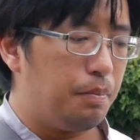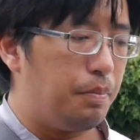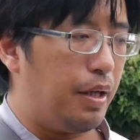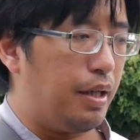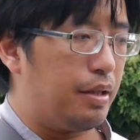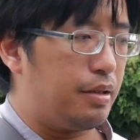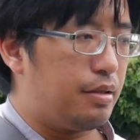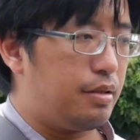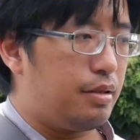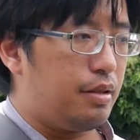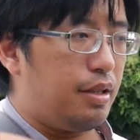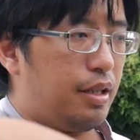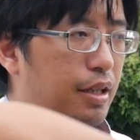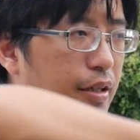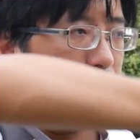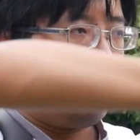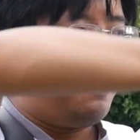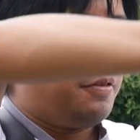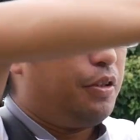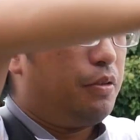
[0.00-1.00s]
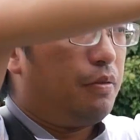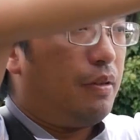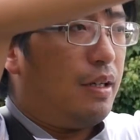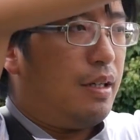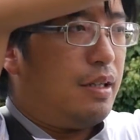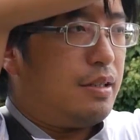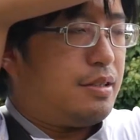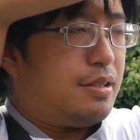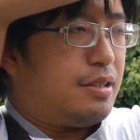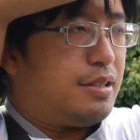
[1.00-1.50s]
But if you
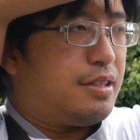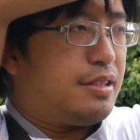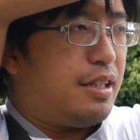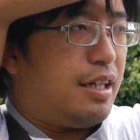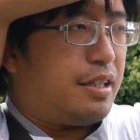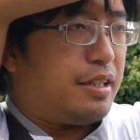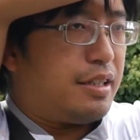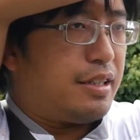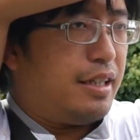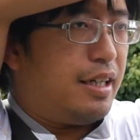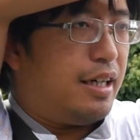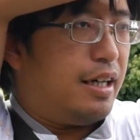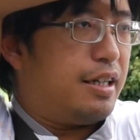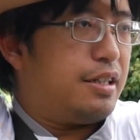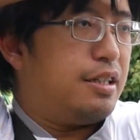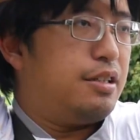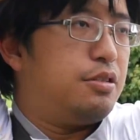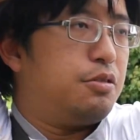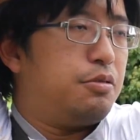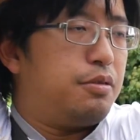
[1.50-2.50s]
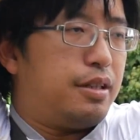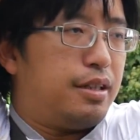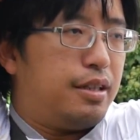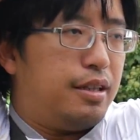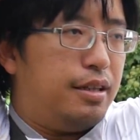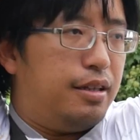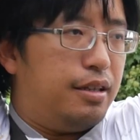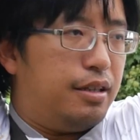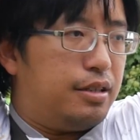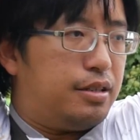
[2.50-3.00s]
are just starting out and you're
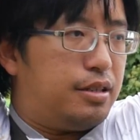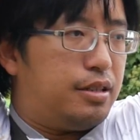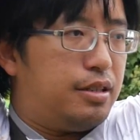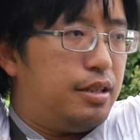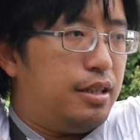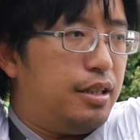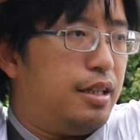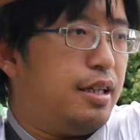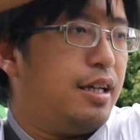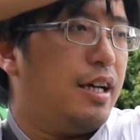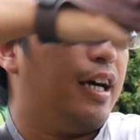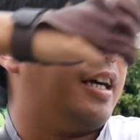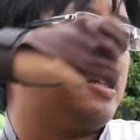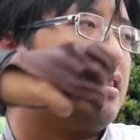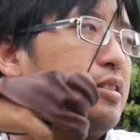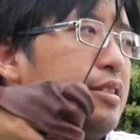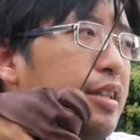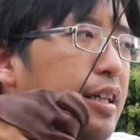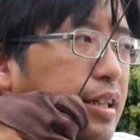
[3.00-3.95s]
doing this as your